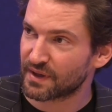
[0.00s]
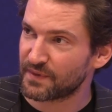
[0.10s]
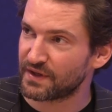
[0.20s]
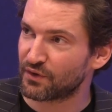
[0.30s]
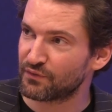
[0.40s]
I
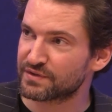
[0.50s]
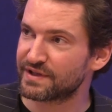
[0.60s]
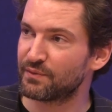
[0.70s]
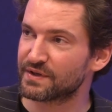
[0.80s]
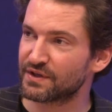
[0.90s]
mean,
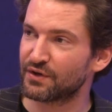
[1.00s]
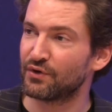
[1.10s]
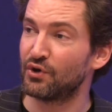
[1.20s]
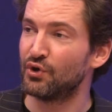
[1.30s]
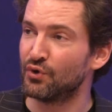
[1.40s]
obviously it was
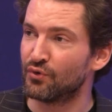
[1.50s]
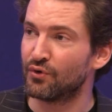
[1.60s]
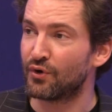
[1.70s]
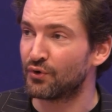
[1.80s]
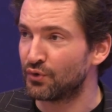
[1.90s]
not Lyon
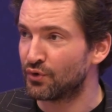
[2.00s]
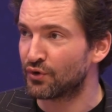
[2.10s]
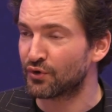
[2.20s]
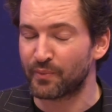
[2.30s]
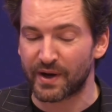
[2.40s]
or New
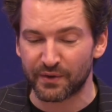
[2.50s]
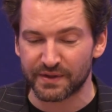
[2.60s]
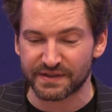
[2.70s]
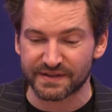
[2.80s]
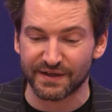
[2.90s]
York or
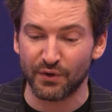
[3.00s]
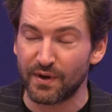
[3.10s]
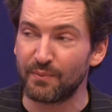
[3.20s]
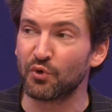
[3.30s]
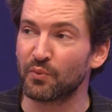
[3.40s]
Paris, it's
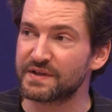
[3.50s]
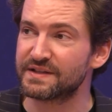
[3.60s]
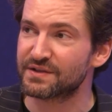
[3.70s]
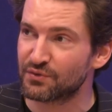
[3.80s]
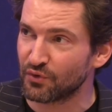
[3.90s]
emlyon
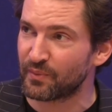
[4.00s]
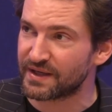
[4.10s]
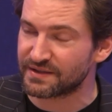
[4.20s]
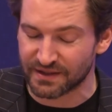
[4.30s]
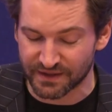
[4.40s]
Business School, basically.